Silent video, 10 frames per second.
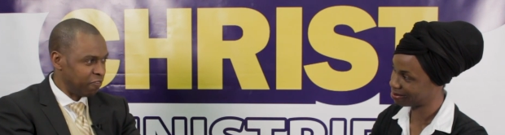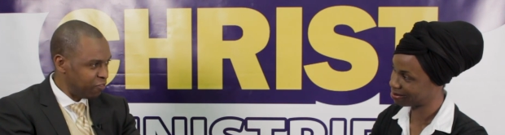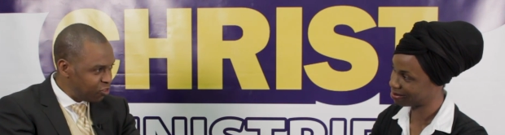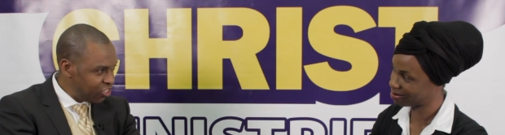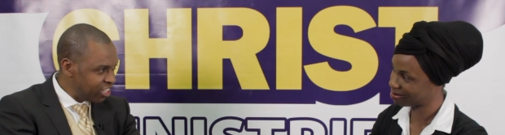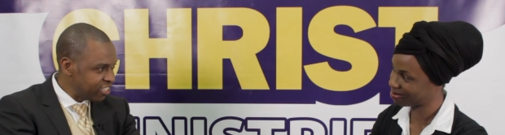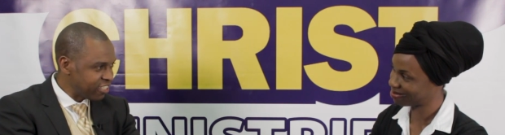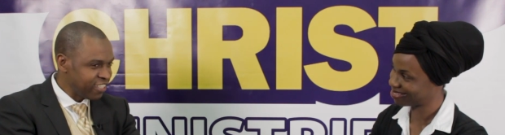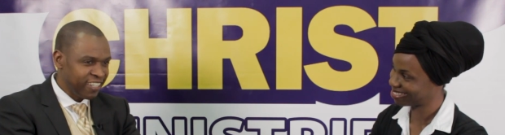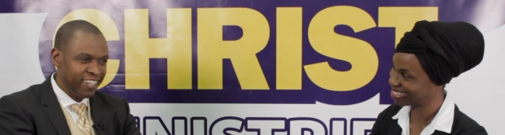Speaker 1: the food
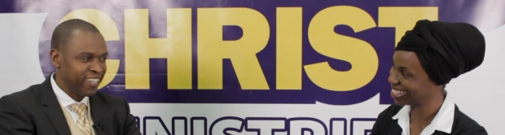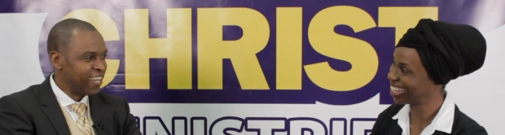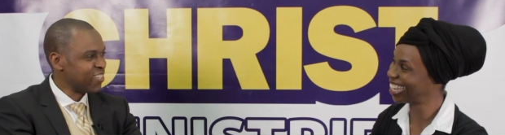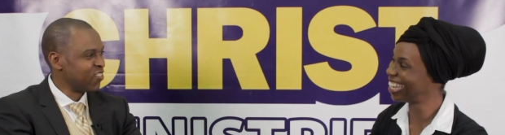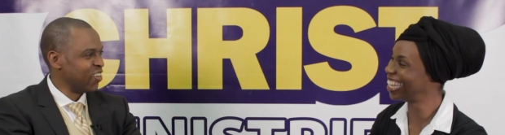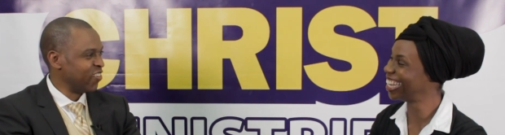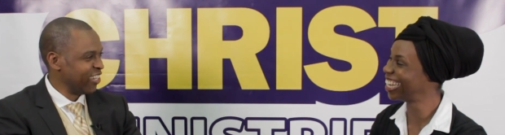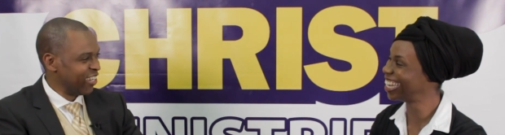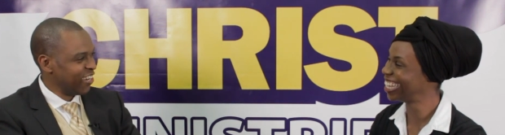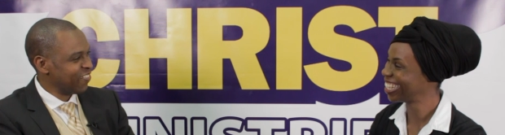is that's where we
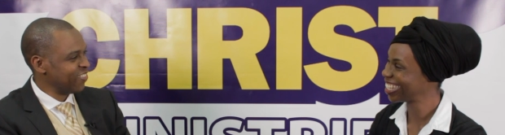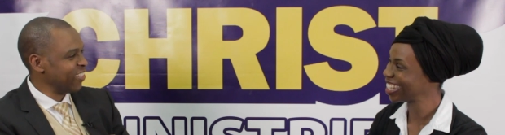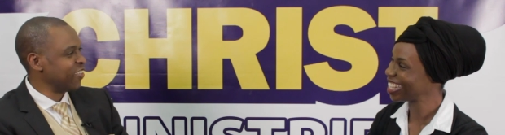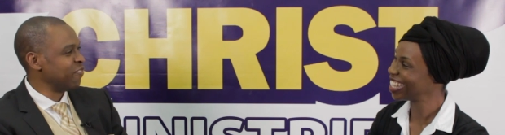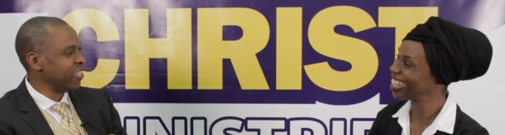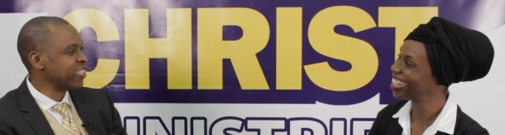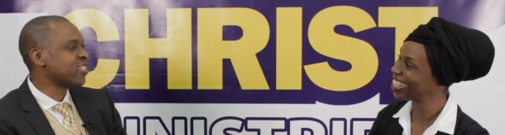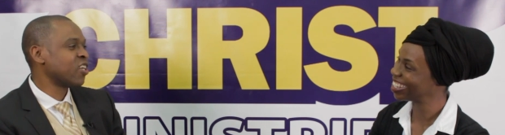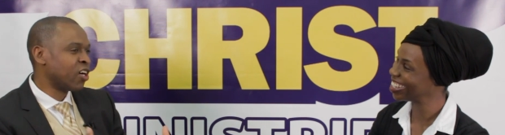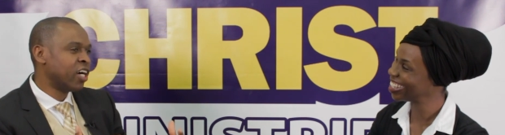love, you know what I mean?
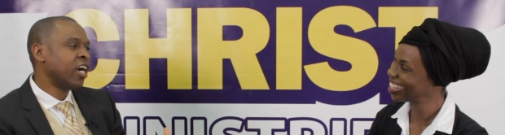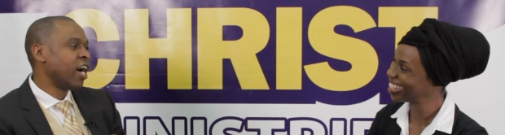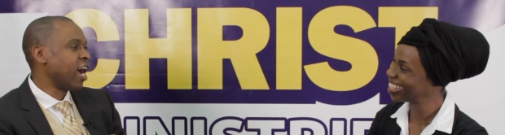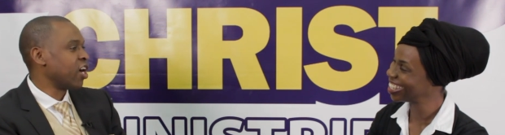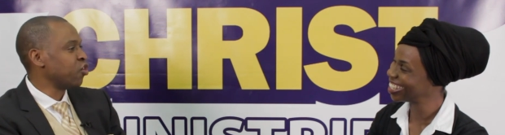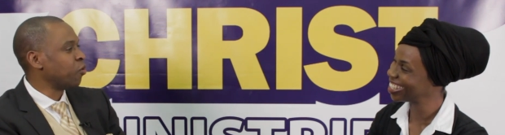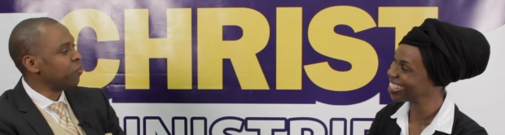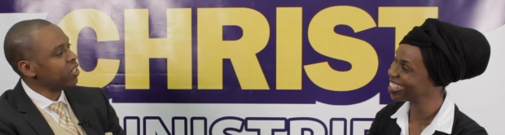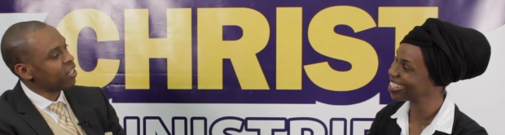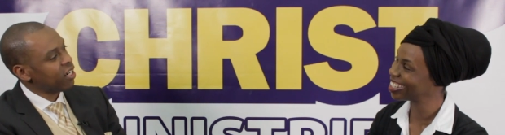So I grew
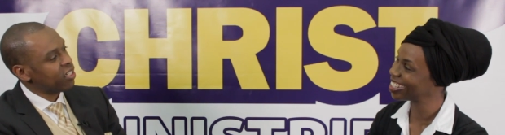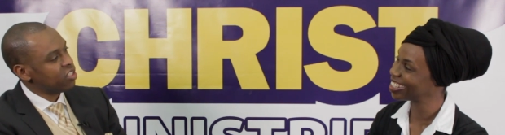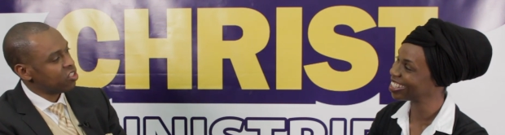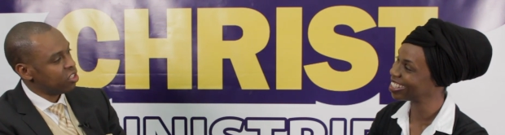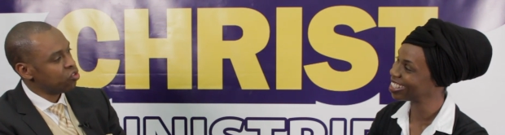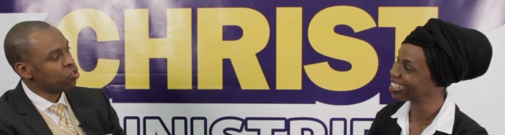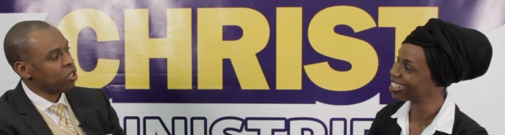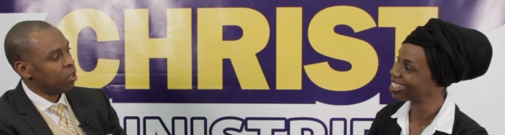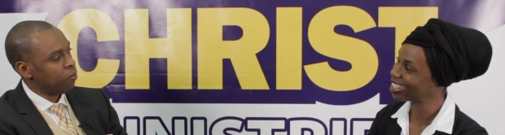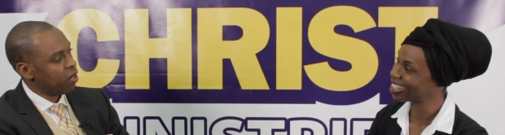up in the country, the
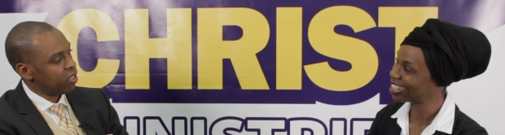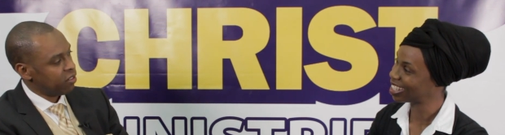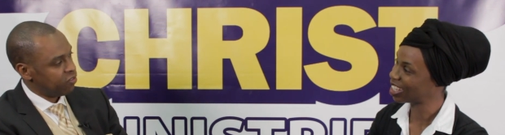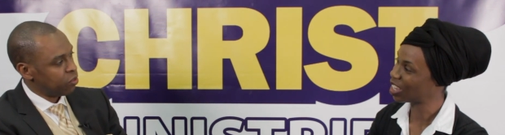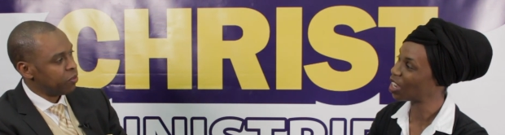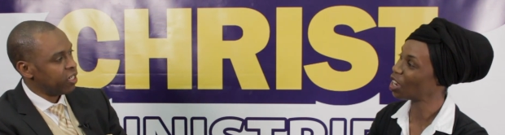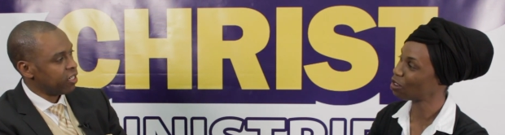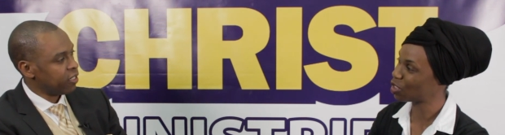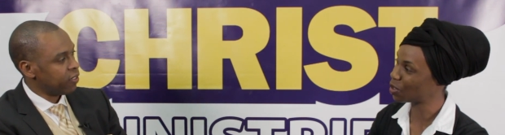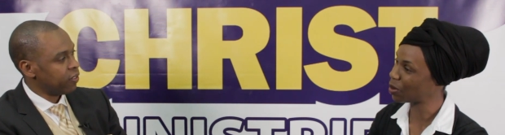rural part of Jamaica.
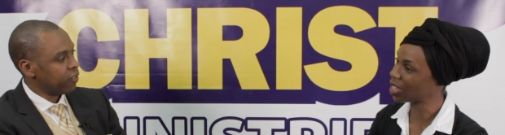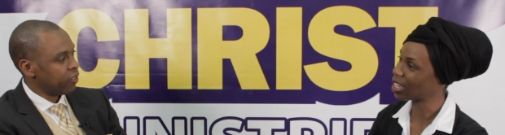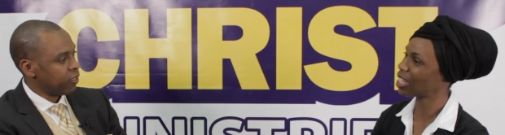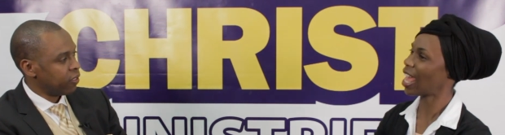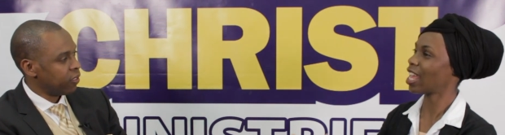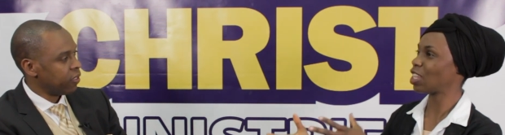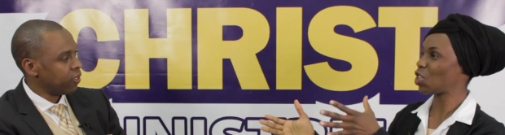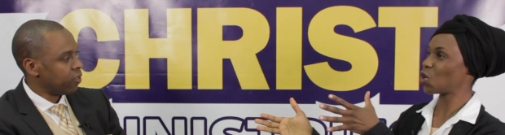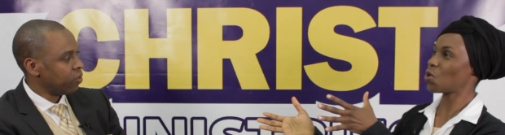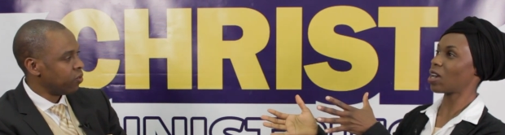Oh,
Speaker 2: Jamaican. And
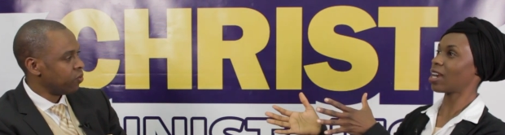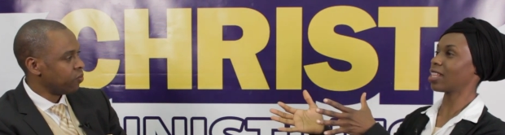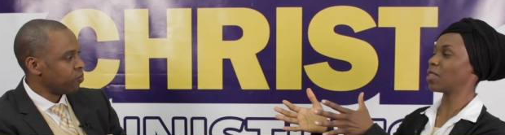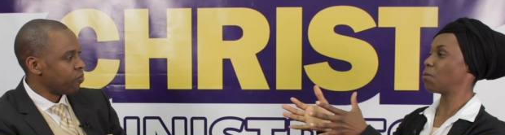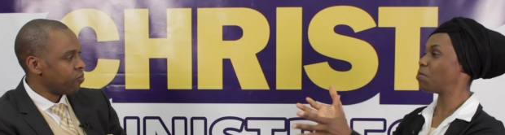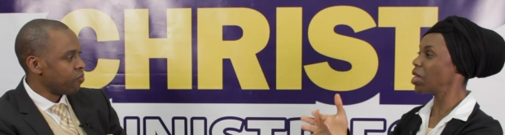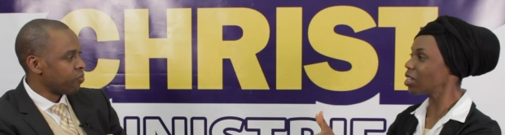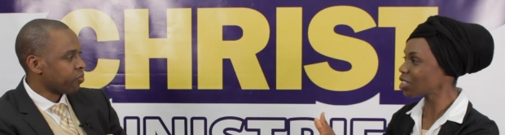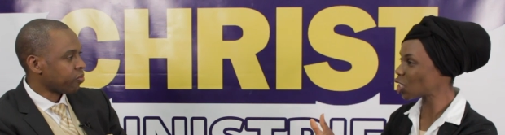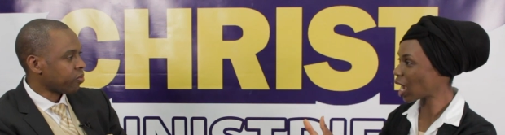you are the
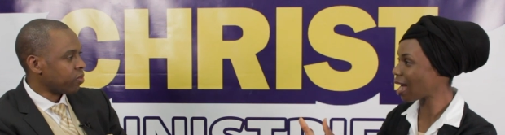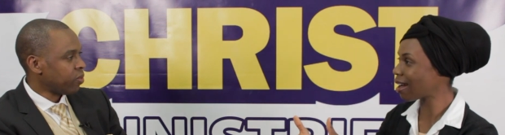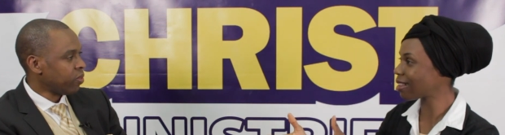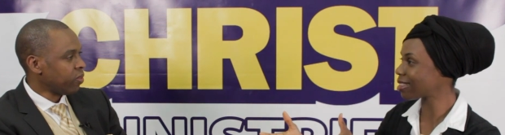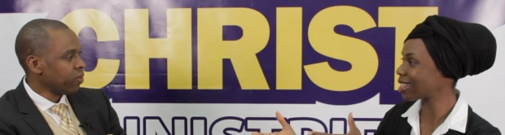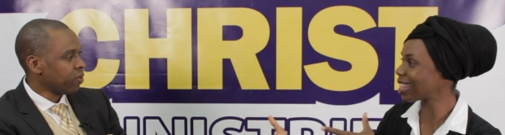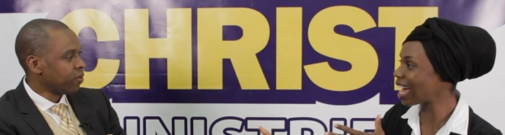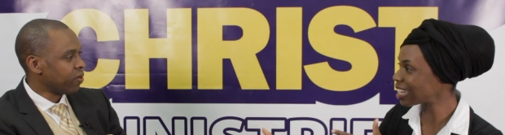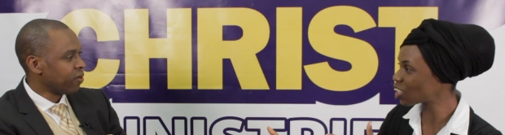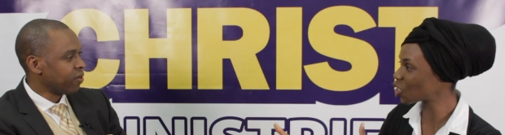middle child, the
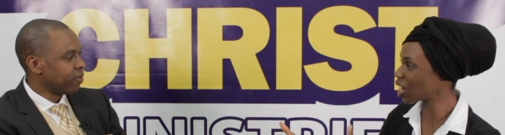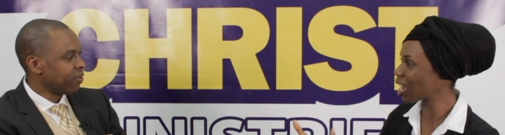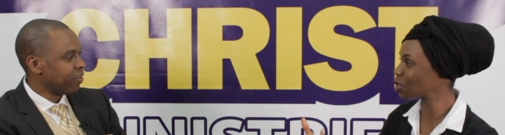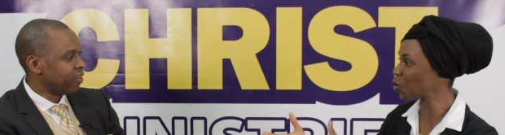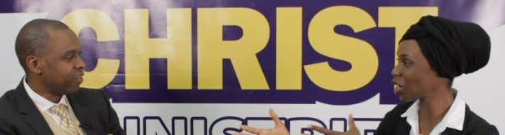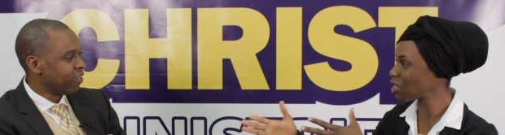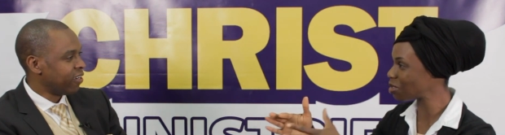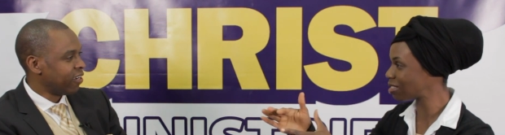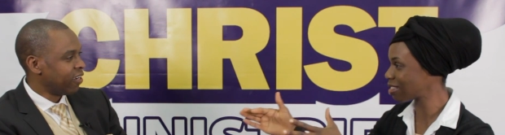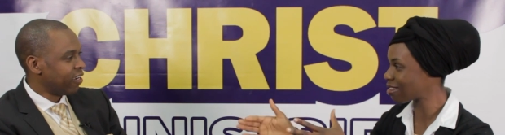last child. Where do you
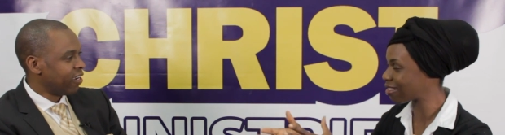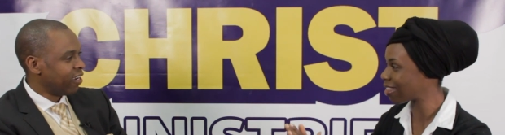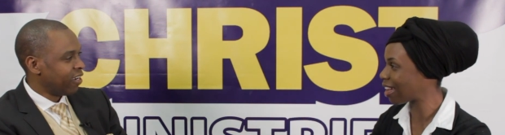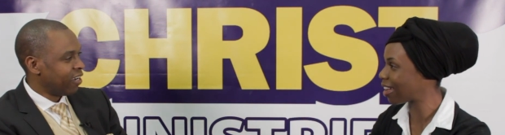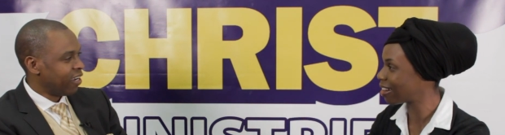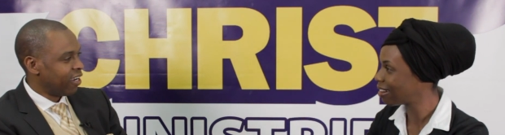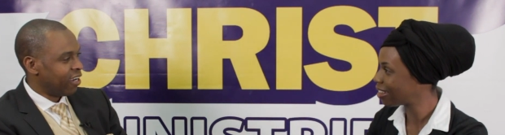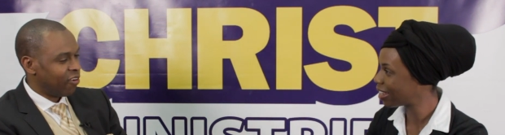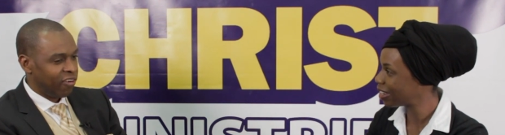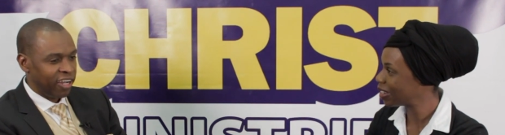sit on that?
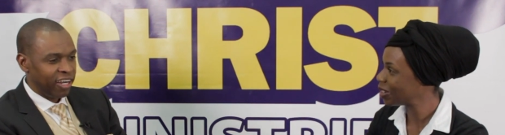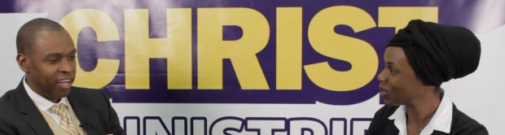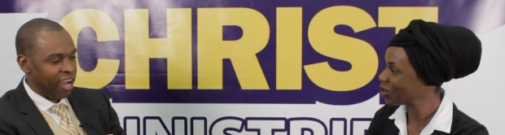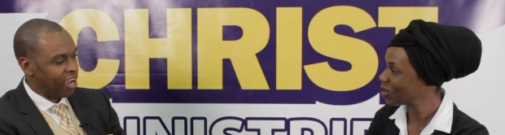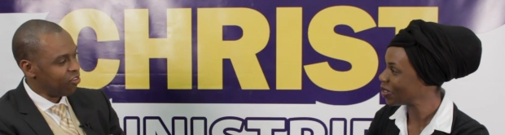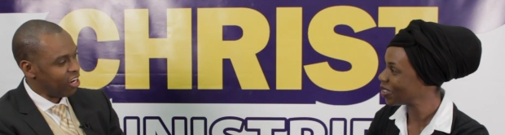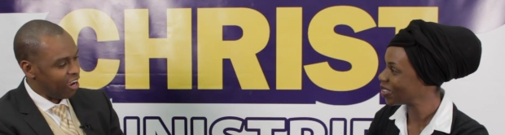
Speaker 1: Well, I would